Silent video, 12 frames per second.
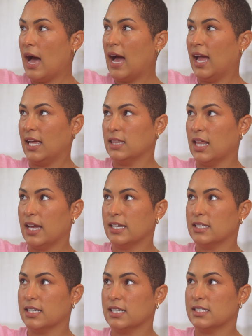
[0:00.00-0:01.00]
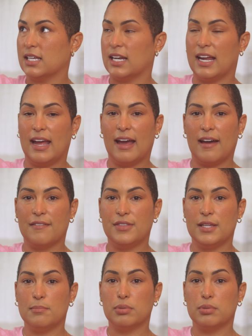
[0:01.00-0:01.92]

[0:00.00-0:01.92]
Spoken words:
Like I said, I have the